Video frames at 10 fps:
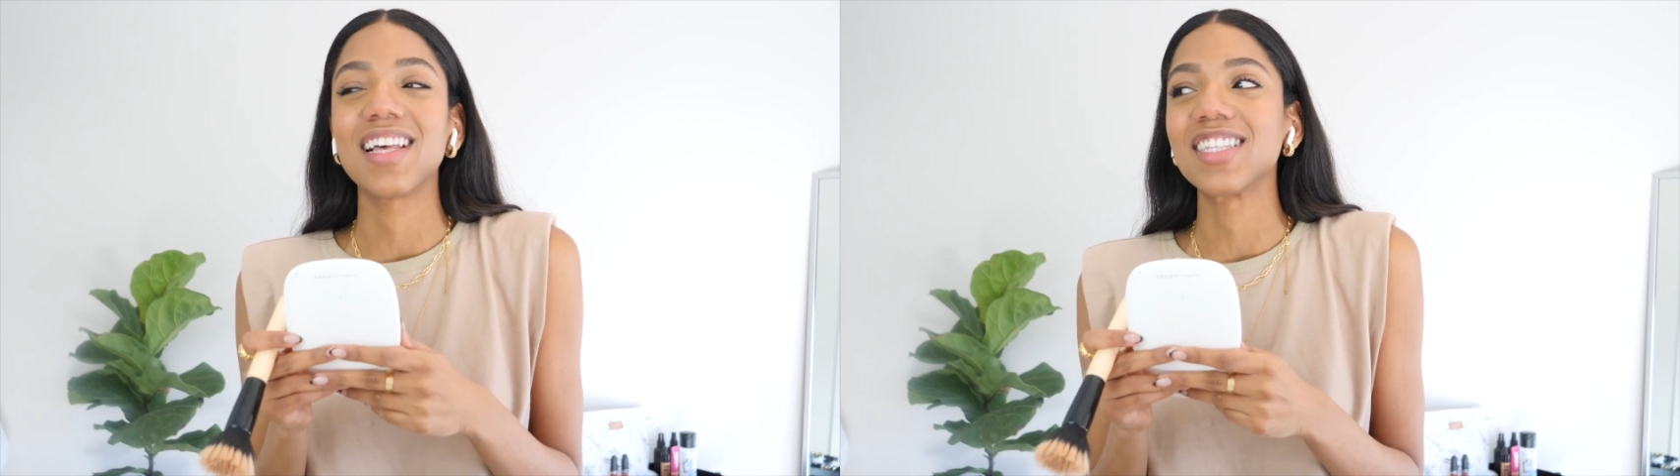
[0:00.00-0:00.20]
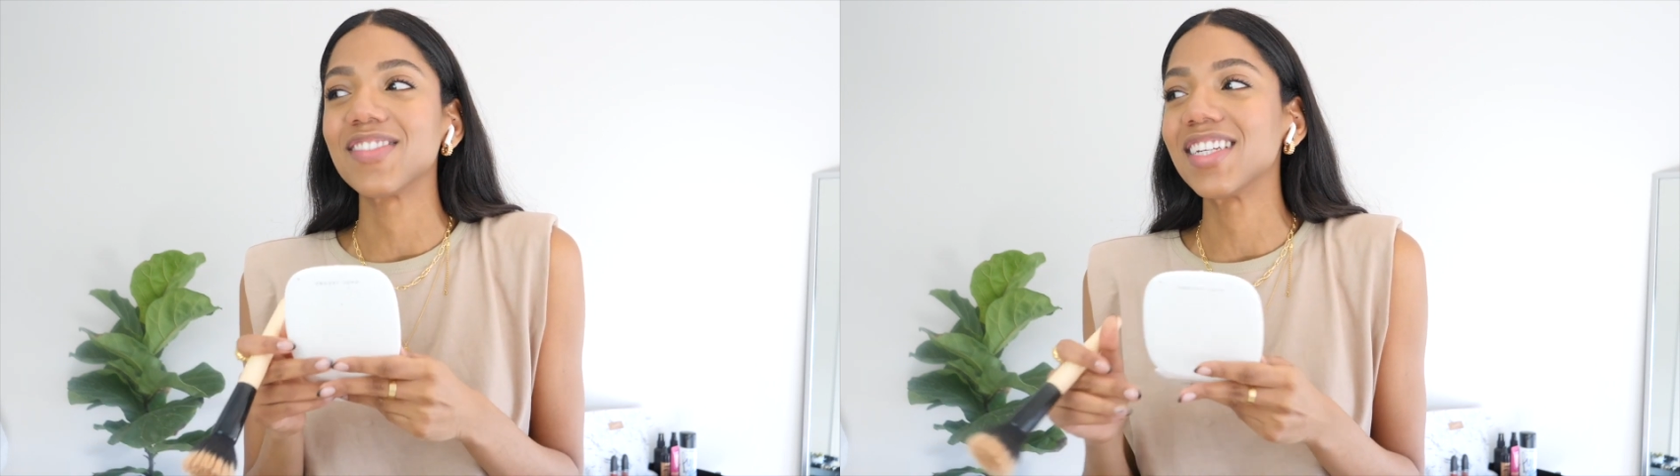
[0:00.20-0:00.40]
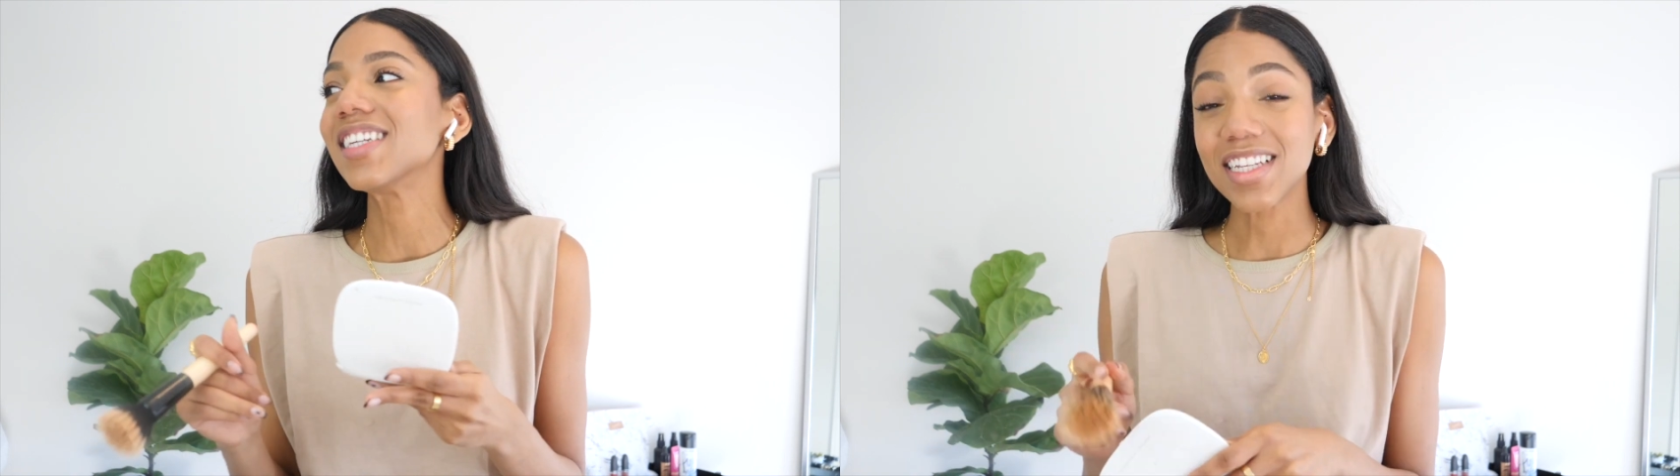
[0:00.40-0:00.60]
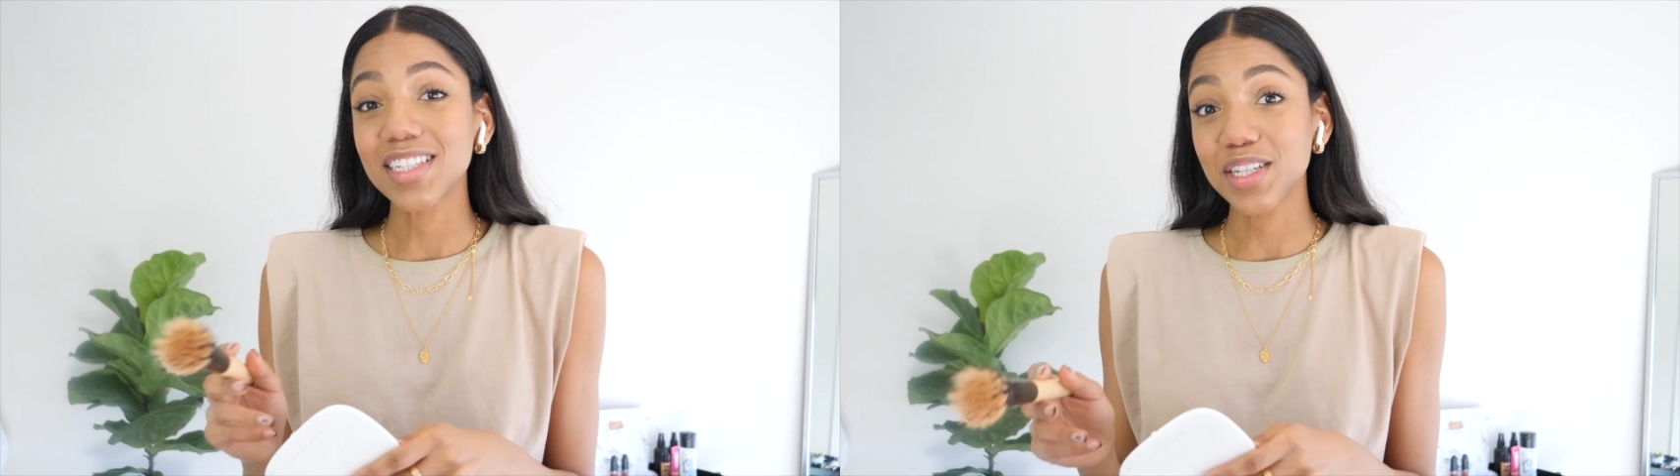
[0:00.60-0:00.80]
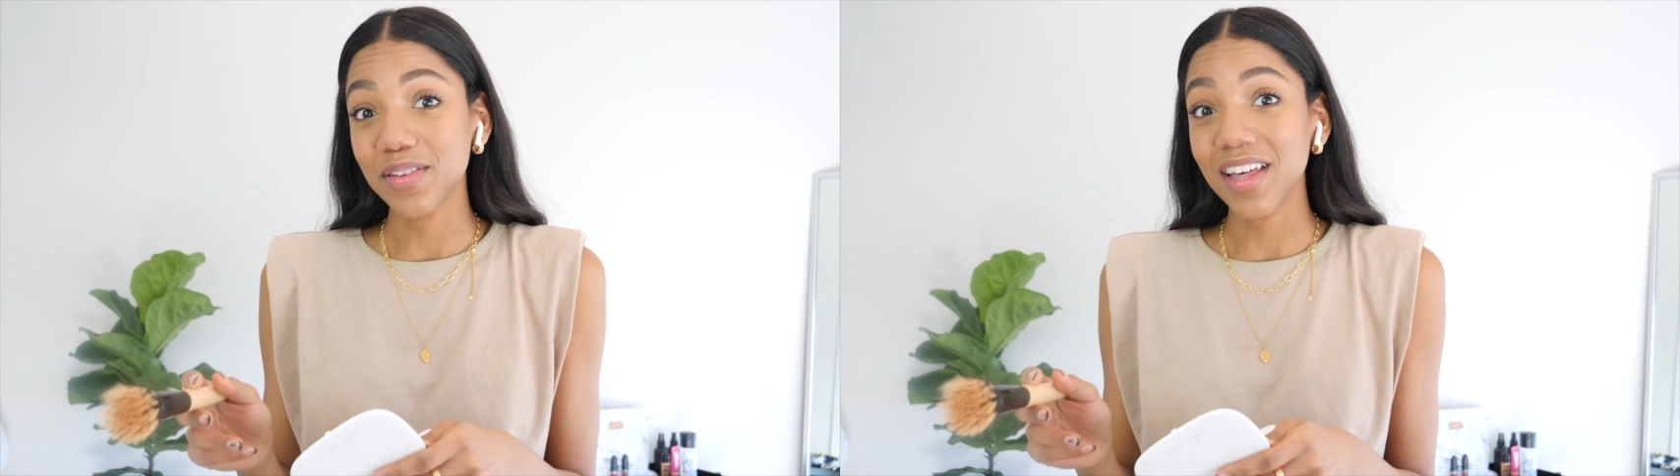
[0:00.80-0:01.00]
last minute.
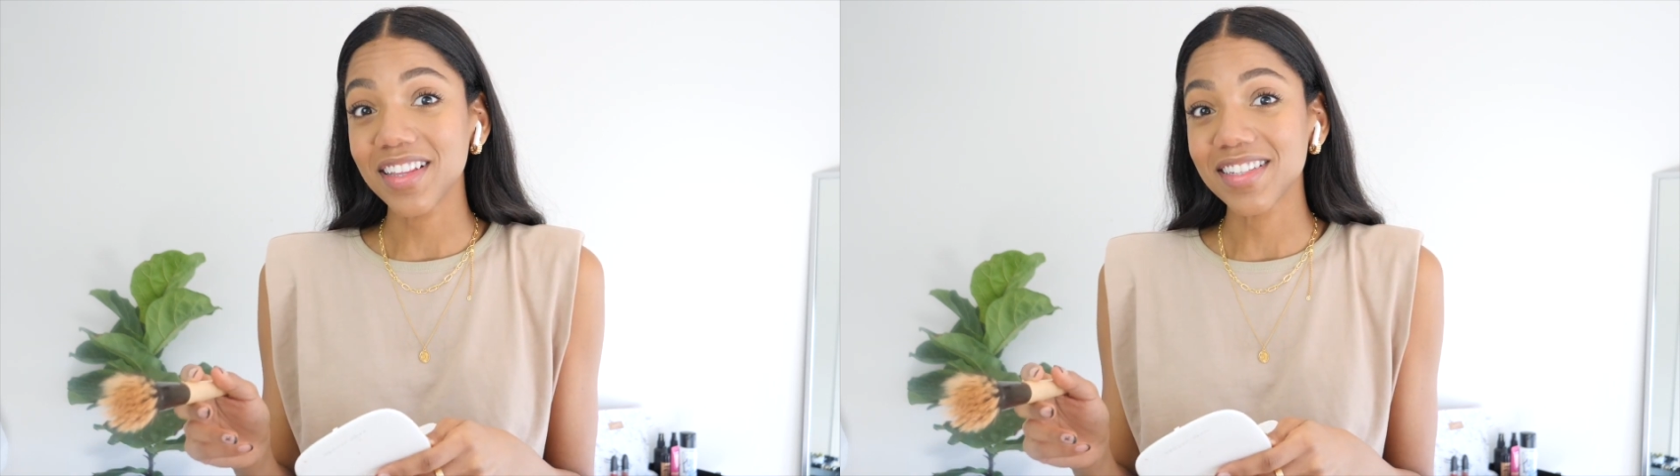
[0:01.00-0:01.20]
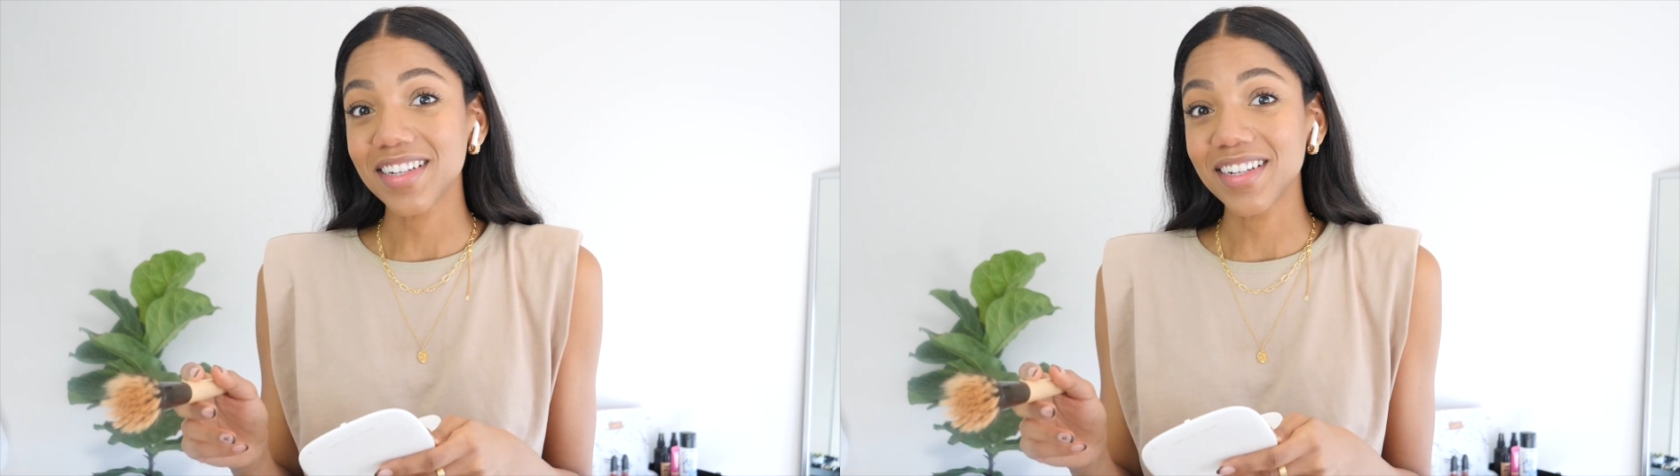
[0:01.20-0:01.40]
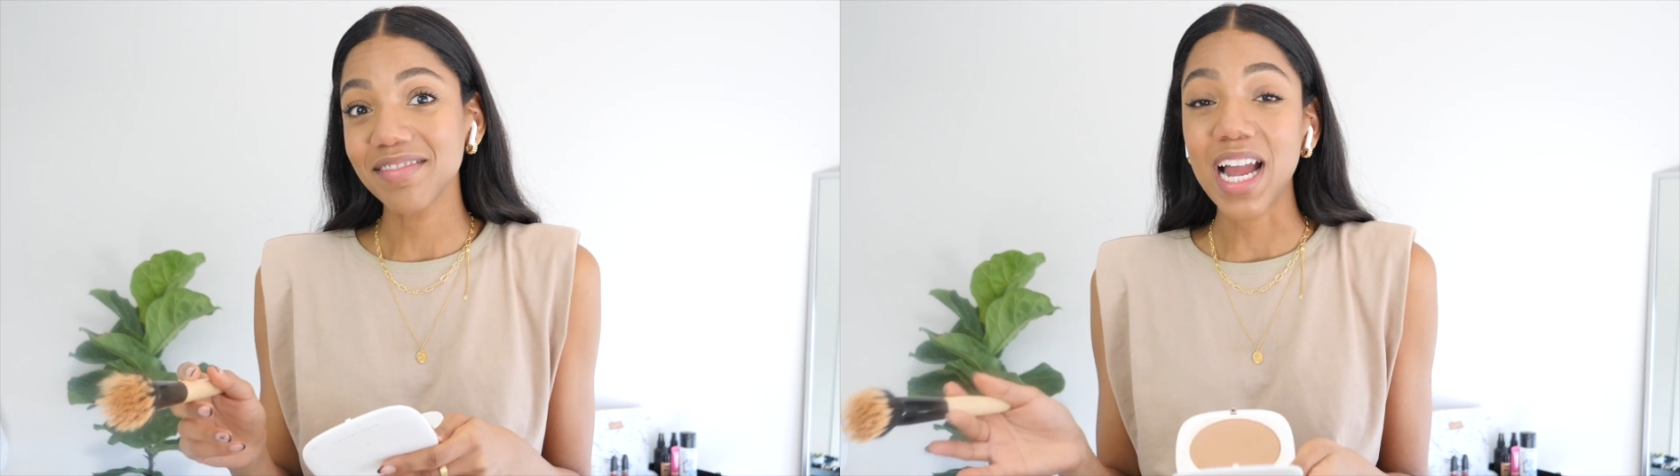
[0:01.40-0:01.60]
Didn't do that this year.